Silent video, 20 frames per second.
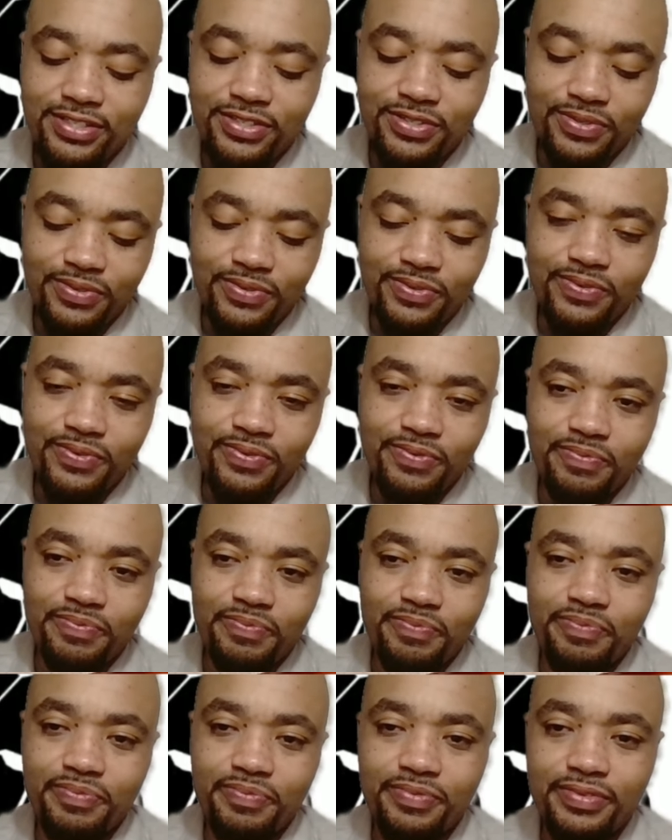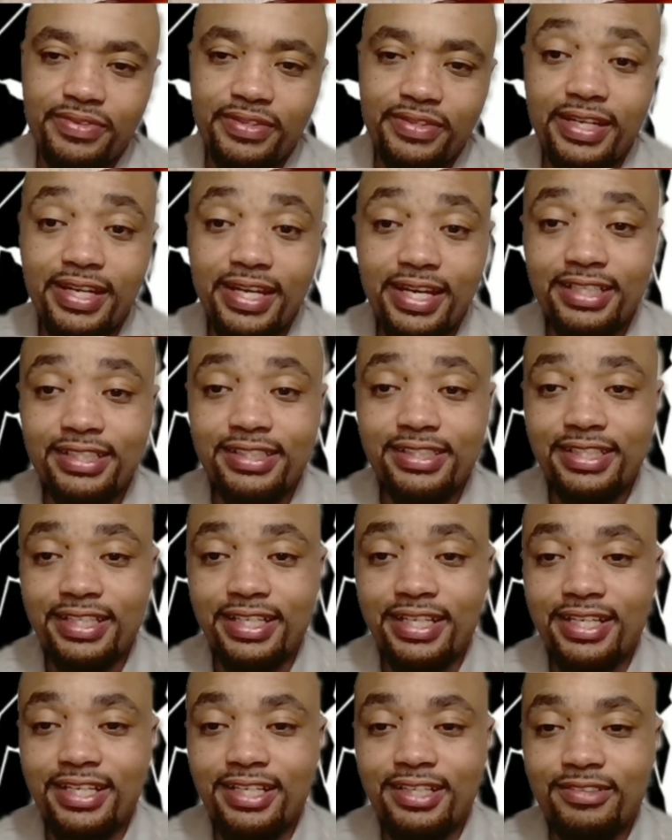to the next
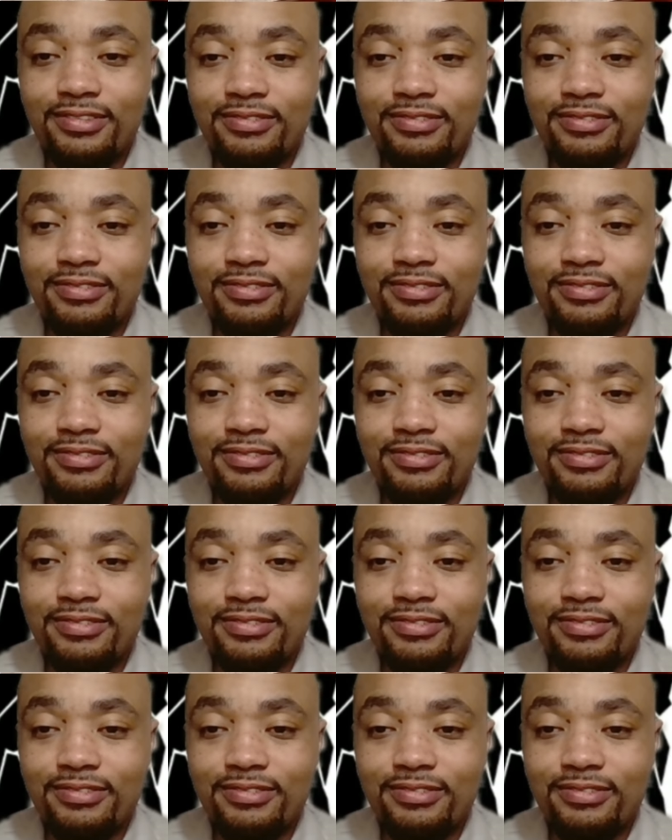thing?